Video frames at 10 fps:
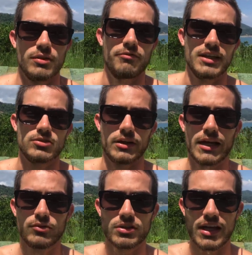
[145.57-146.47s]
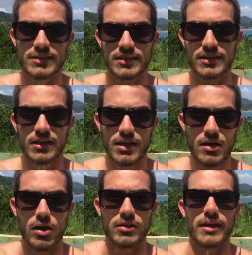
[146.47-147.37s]
to invest on advertising
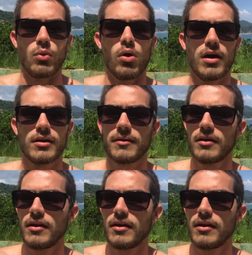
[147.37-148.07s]
on day one.